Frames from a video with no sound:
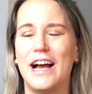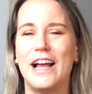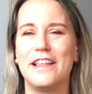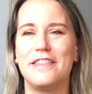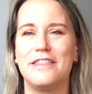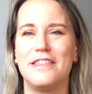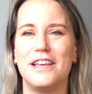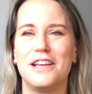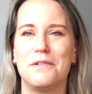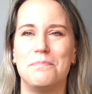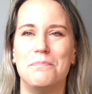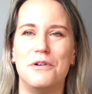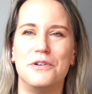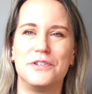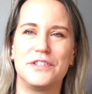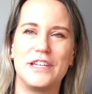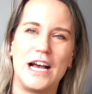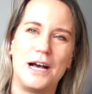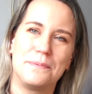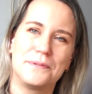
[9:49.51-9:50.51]
I think
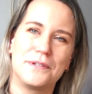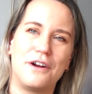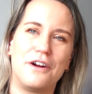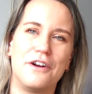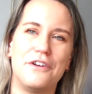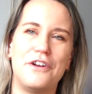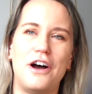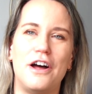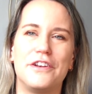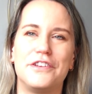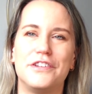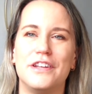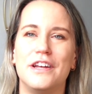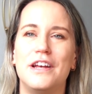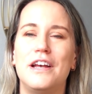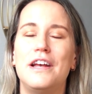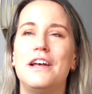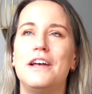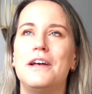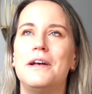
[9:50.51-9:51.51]
most apps are not
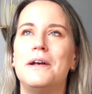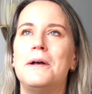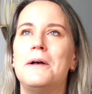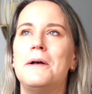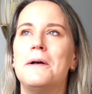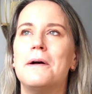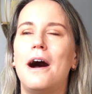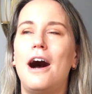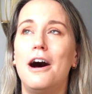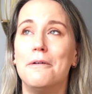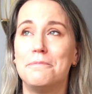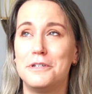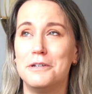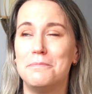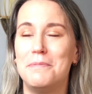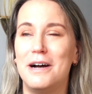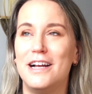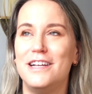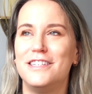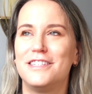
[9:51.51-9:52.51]

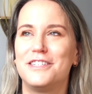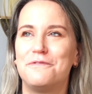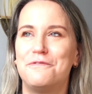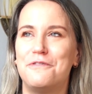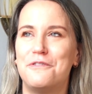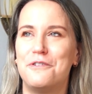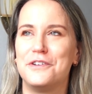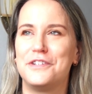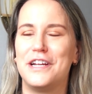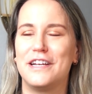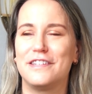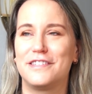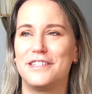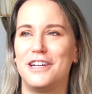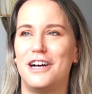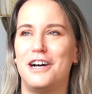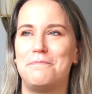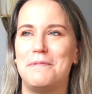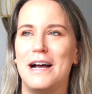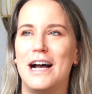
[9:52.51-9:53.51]
optimized for
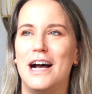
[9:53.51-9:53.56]
desktop